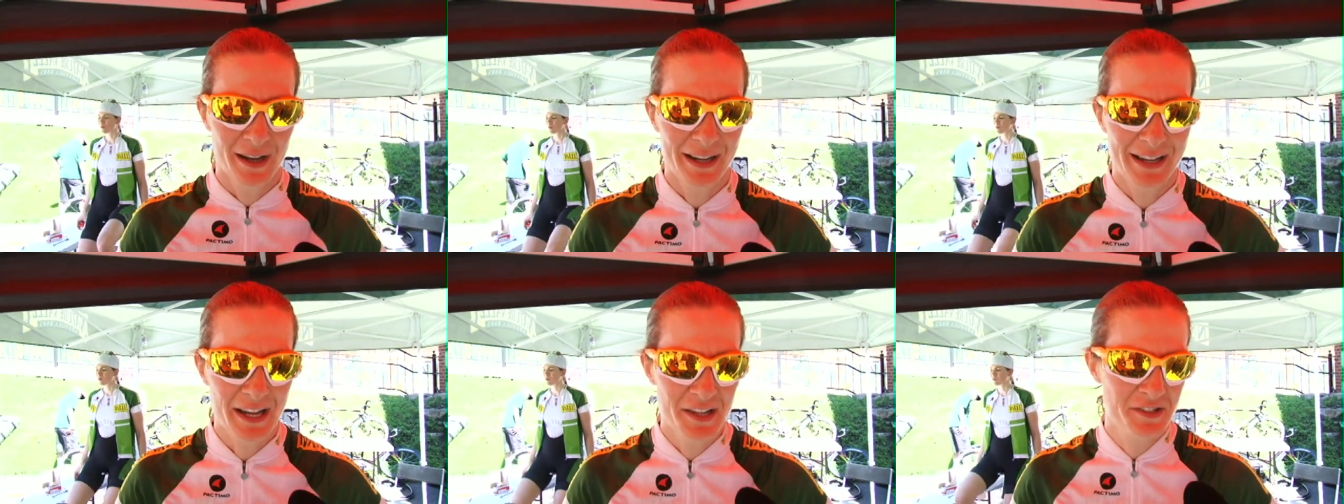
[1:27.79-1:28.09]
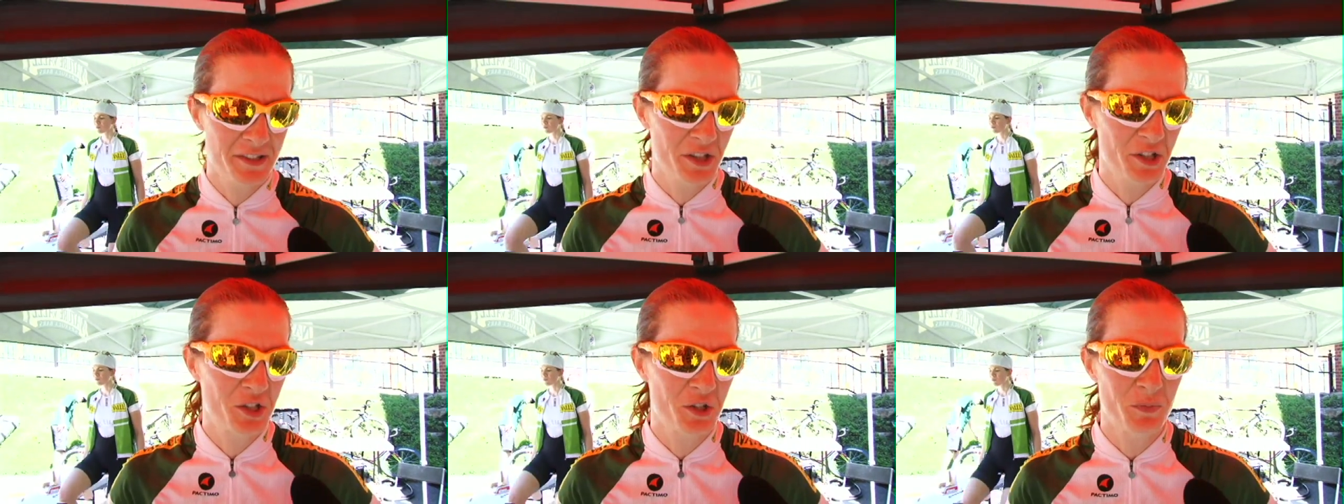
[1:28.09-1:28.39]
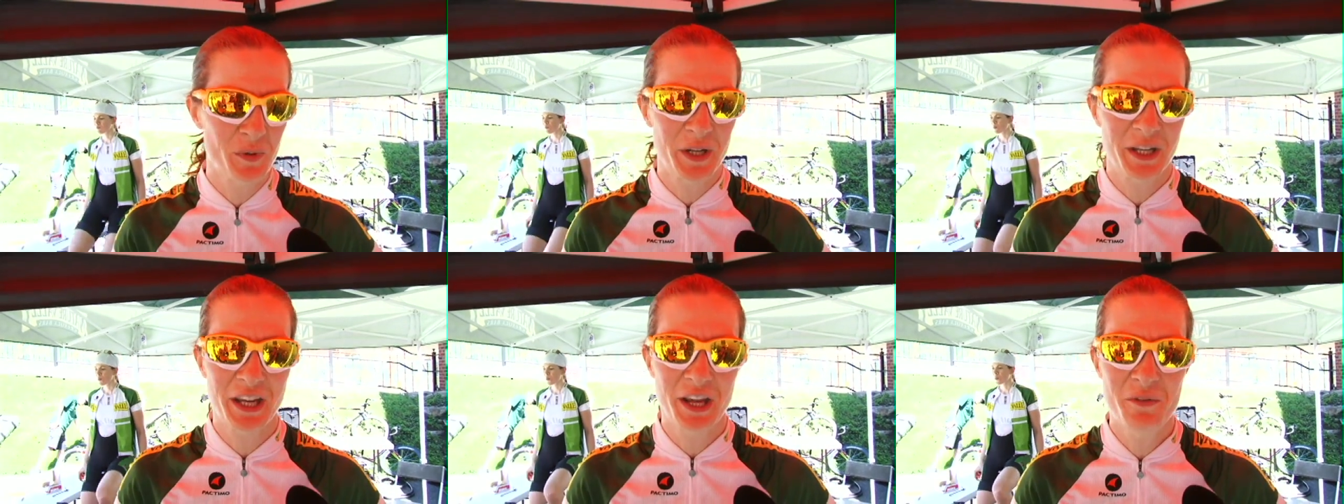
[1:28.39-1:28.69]
I guess I
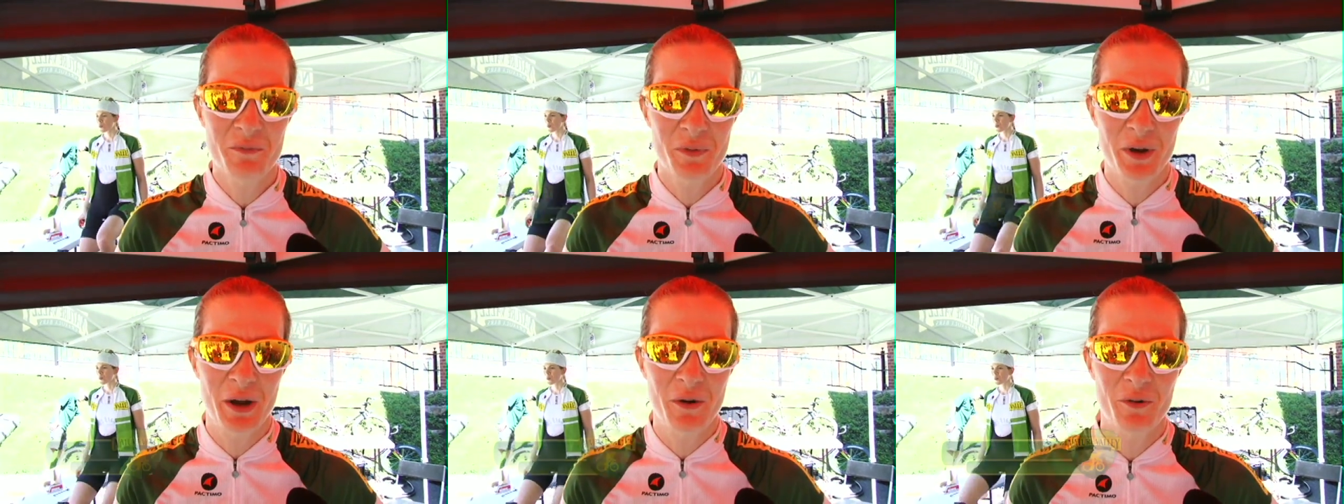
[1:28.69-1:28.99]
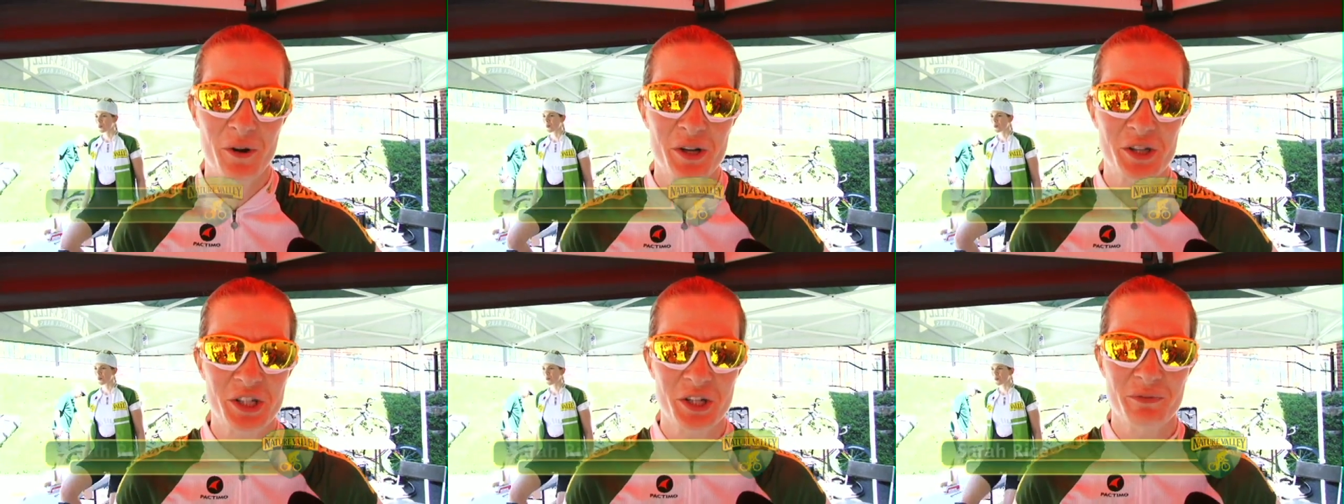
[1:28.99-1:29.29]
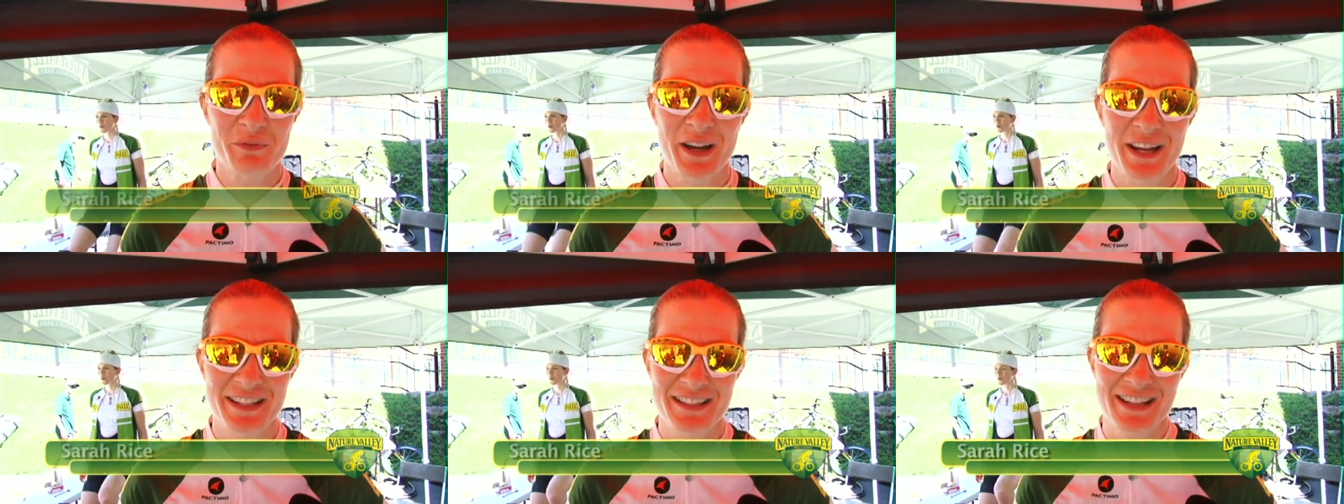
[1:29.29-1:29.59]
should begin by
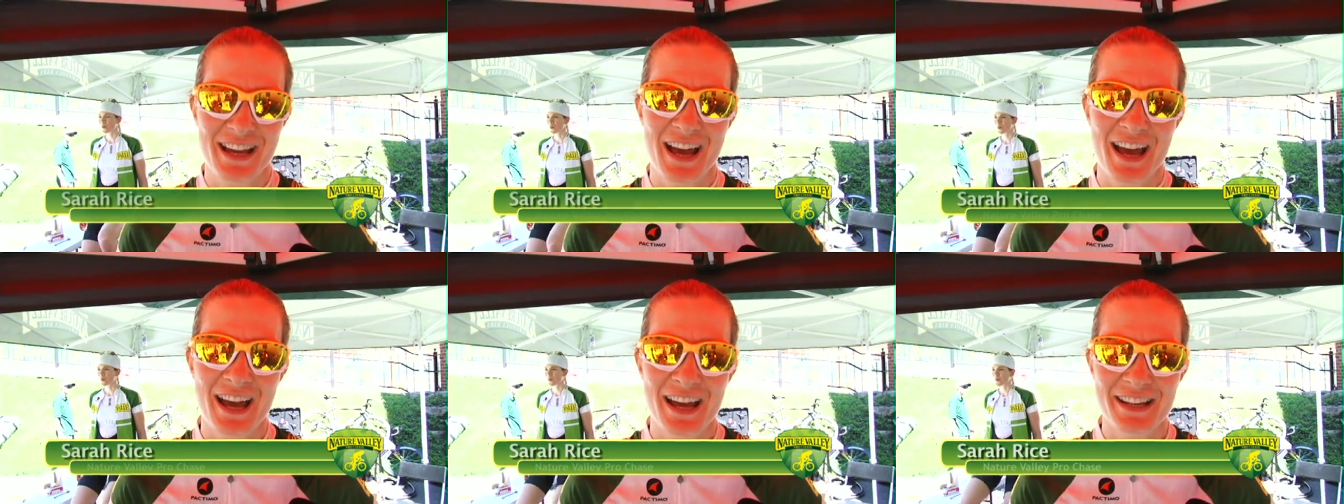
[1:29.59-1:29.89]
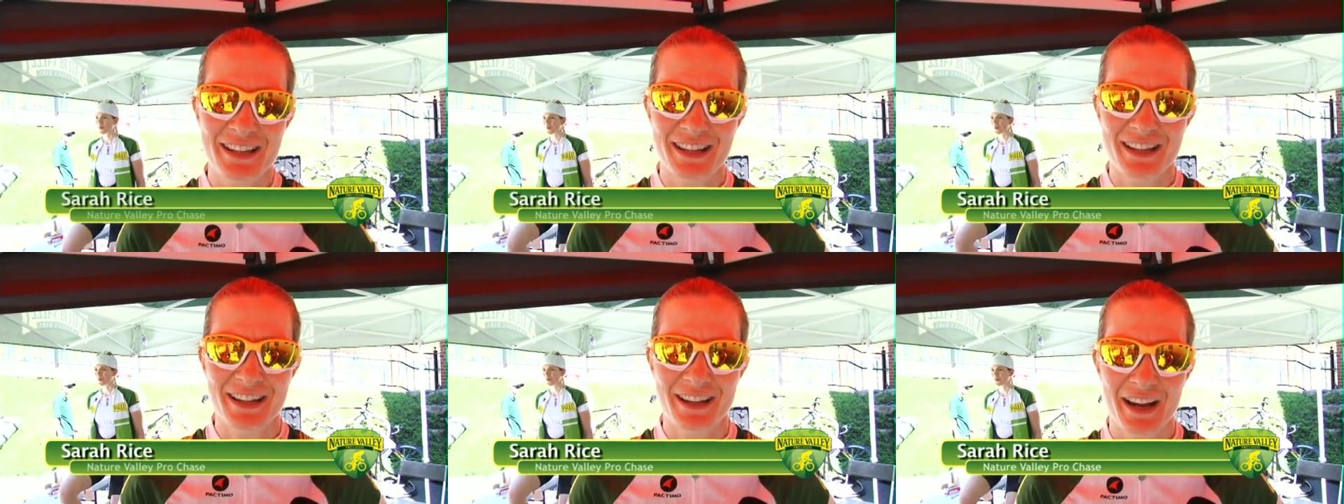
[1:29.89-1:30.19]
wishing my dad,